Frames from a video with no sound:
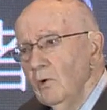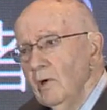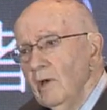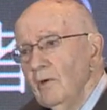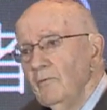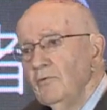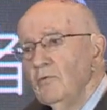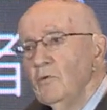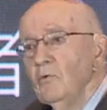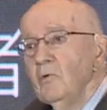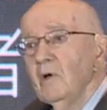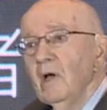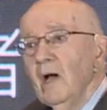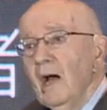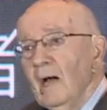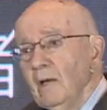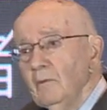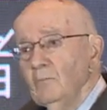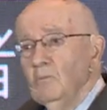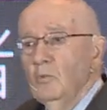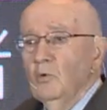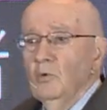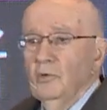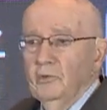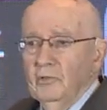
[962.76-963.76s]
if you got
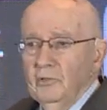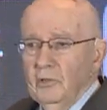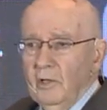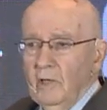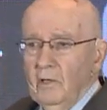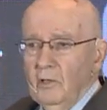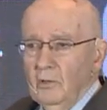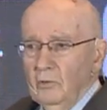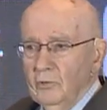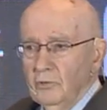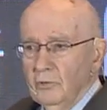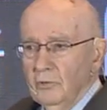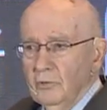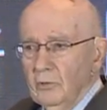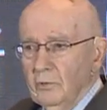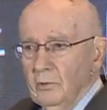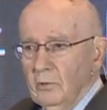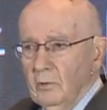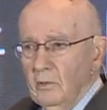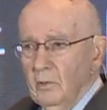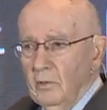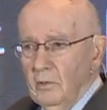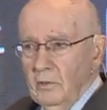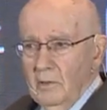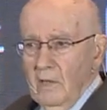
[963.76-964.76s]
more sales
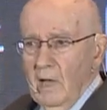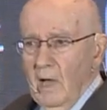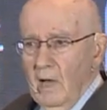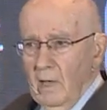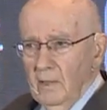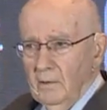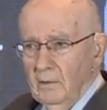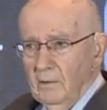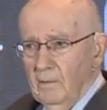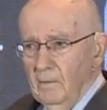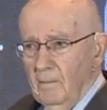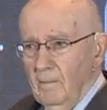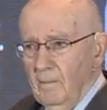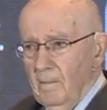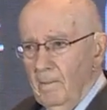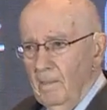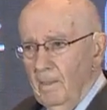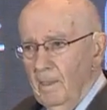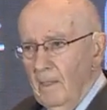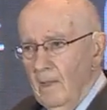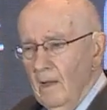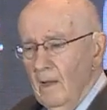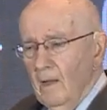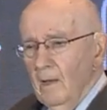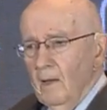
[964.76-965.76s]
or not.
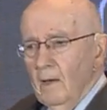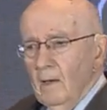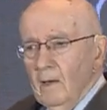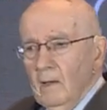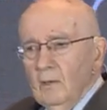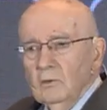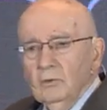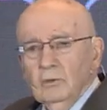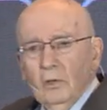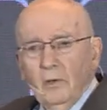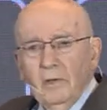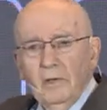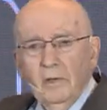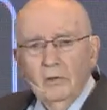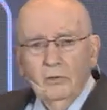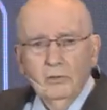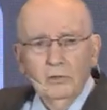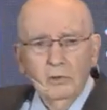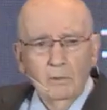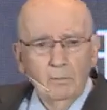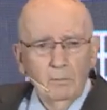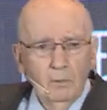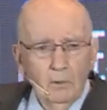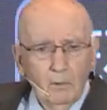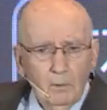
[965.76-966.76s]
So here's
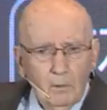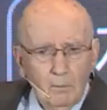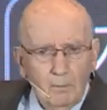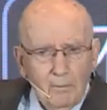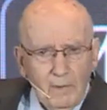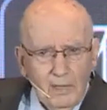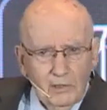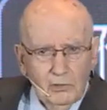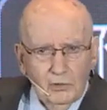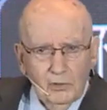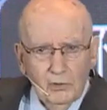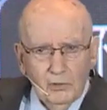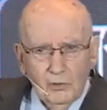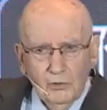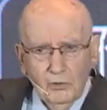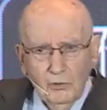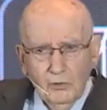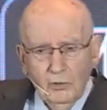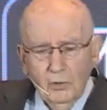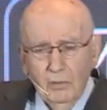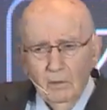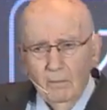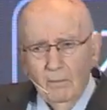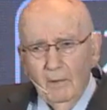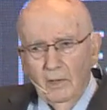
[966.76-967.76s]
the message.
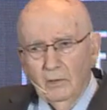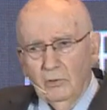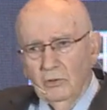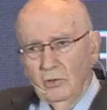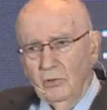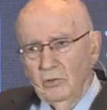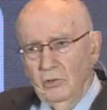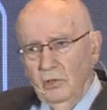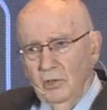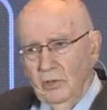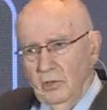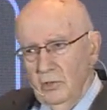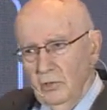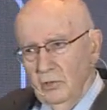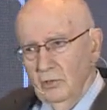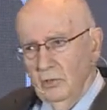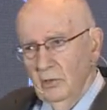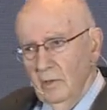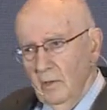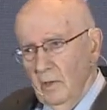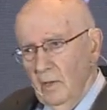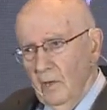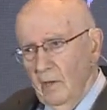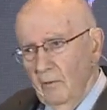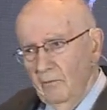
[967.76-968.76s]
The message is,
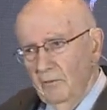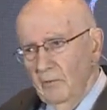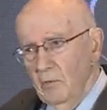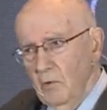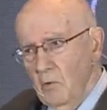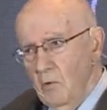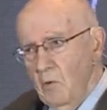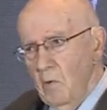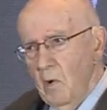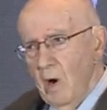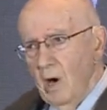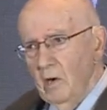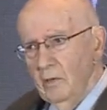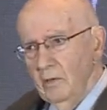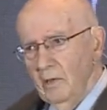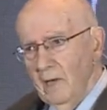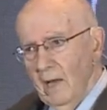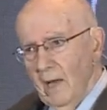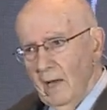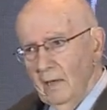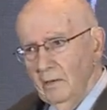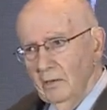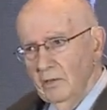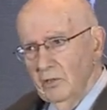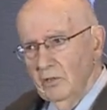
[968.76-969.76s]
if you are
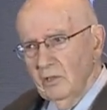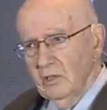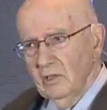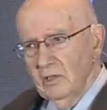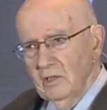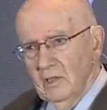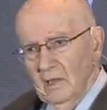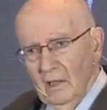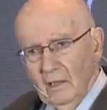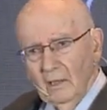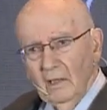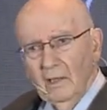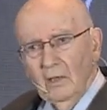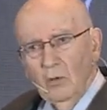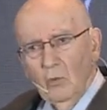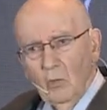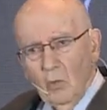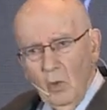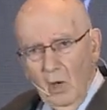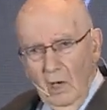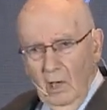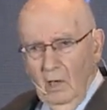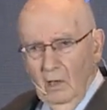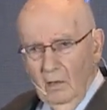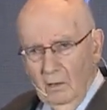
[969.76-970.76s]
not selling
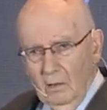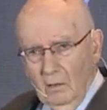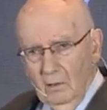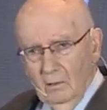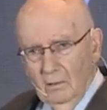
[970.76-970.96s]
well,